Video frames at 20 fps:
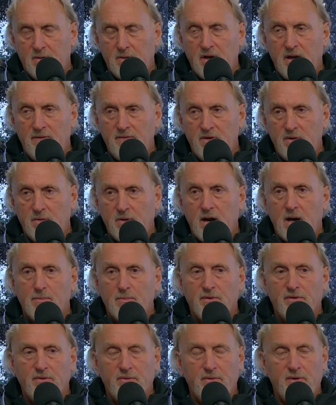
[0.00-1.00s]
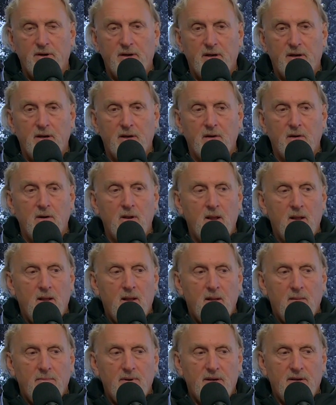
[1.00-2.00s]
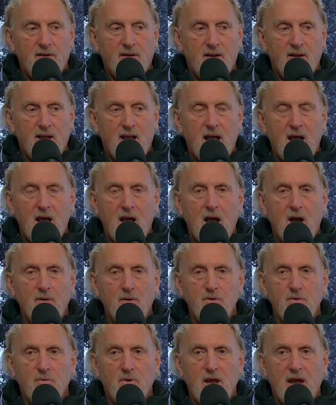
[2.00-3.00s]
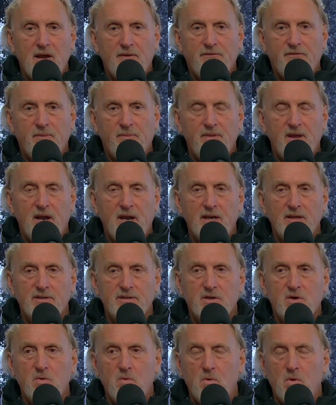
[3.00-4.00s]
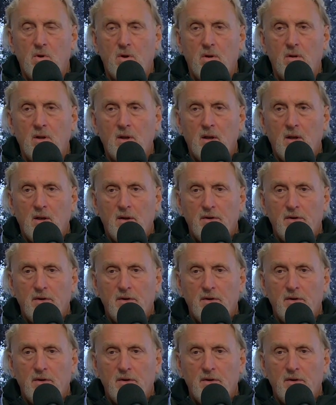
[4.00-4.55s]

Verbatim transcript: you know gave you an opportunity here. But how, how you got from the high school